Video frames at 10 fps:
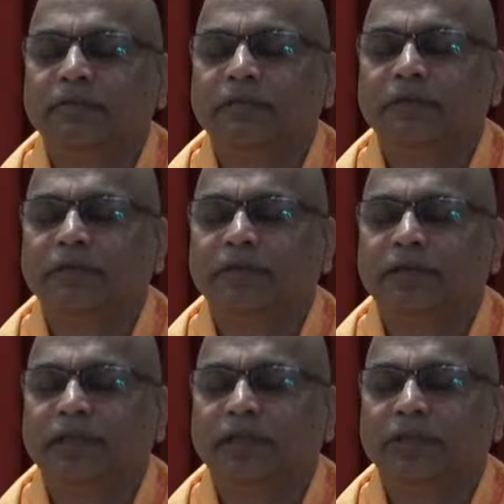Focus
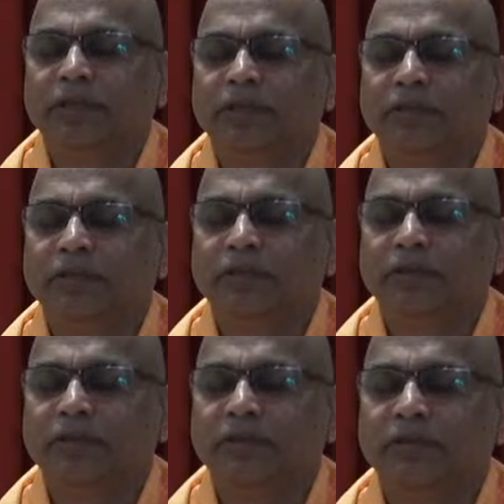your attention to
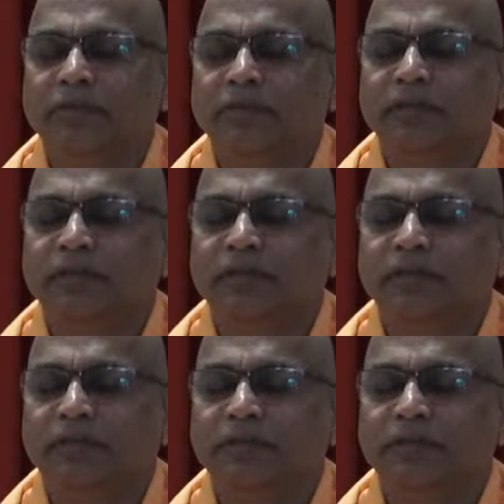your feet,